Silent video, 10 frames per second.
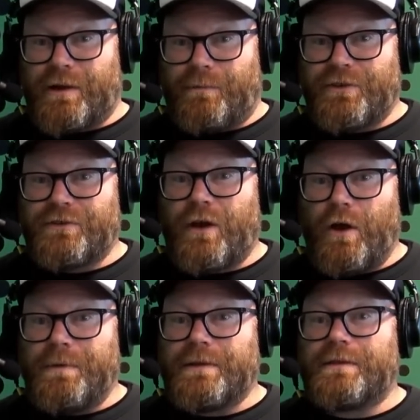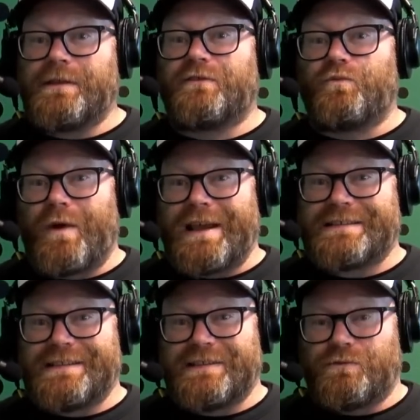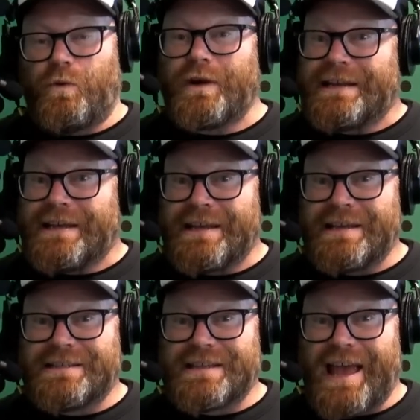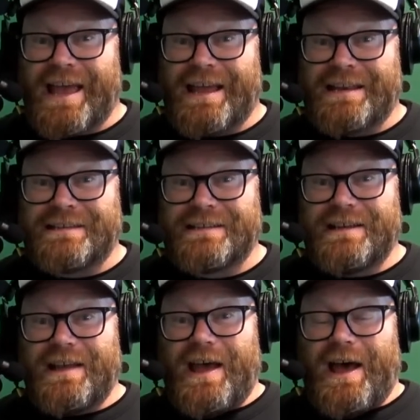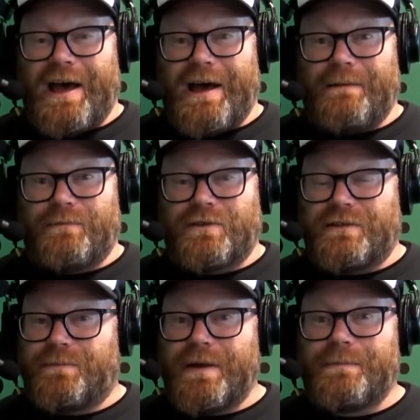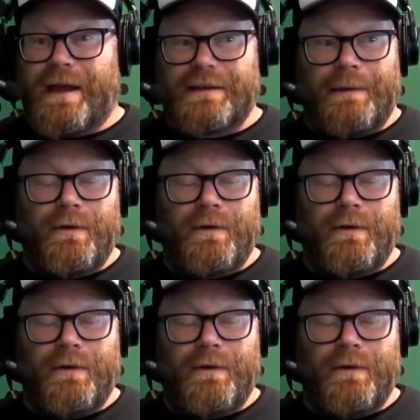I'm just hoping that this rest is what he needs, and because he's been banged up.